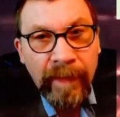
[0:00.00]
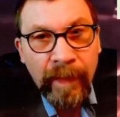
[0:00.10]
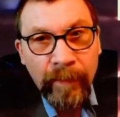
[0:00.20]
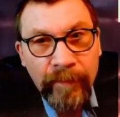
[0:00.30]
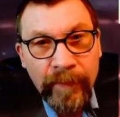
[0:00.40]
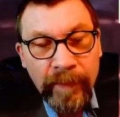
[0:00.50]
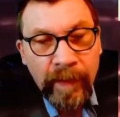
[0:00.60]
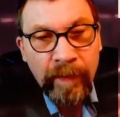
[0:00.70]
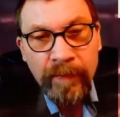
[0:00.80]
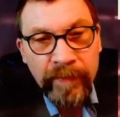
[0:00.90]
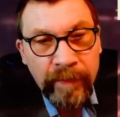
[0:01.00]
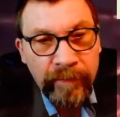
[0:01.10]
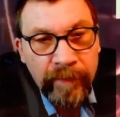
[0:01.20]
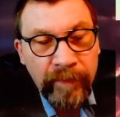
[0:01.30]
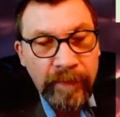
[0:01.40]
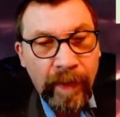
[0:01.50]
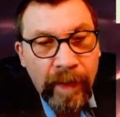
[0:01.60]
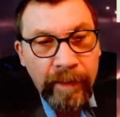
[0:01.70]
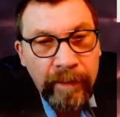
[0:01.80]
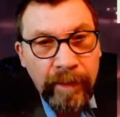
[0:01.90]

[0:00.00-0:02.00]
However, color shift is not,